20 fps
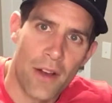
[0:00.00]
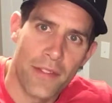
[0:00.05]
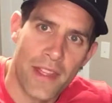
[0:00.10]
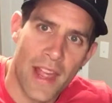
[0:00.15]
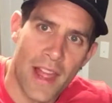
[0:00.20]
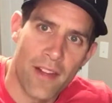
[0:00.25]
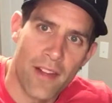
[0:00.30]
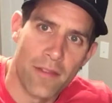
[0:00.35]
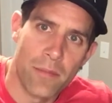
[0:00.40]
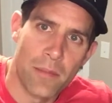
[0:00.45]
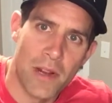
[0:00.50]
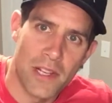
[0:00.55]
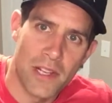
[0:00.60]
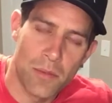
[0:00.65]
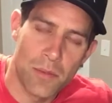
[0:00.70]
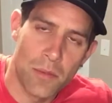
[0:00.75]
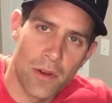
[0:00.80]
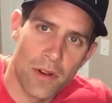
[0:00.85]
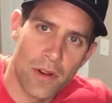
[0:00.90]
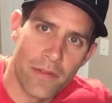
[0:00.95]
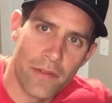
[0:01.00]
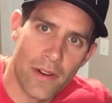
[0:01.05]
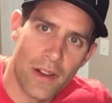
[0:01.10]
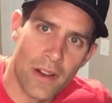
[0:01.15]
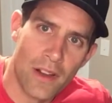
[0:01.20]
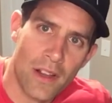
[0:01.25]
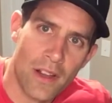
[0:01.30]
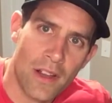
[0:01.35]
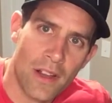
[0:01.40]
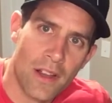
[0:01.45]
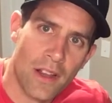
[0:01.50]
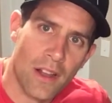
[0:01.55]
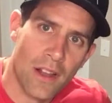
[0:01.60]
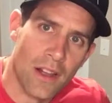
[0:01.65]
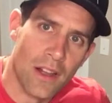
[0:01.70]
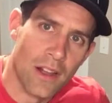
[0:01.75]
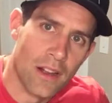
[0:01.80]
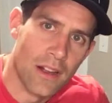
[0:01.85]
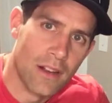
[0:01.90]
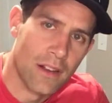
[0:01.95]
they have much more of
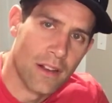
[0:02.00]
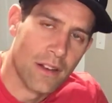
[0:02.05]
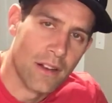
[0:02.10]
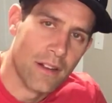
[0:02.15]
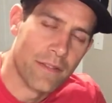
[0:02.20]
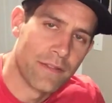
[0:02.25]
a